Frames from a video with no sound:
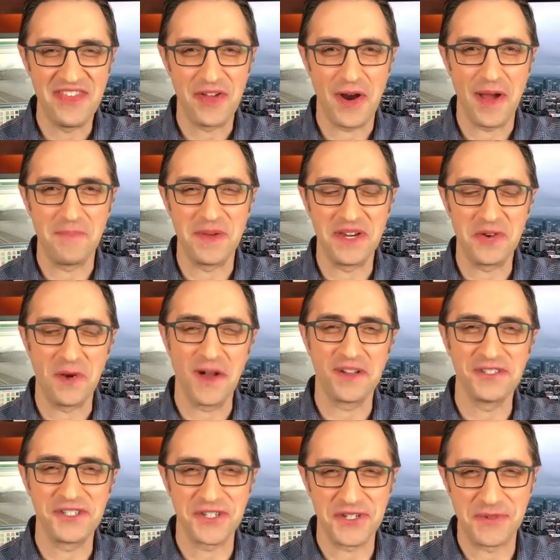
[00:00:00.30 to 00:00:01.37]
Hey there, I'm
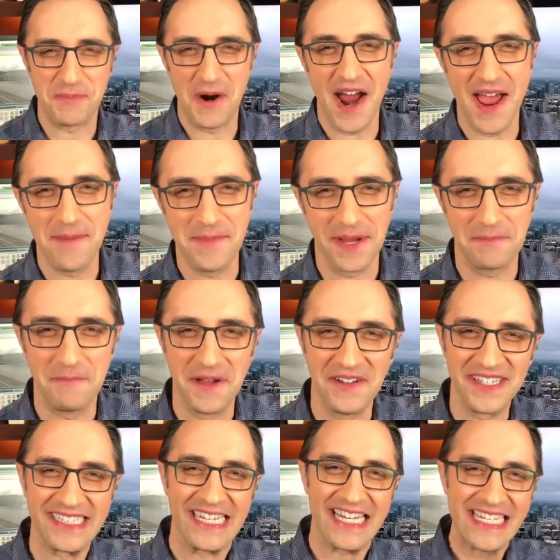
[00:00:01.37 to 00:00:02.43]
meteorologist Brian
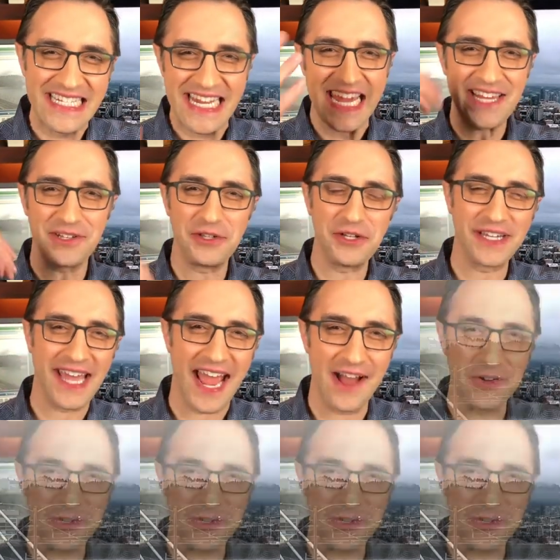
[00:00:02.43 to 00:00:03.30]
McMillan. Let's take a look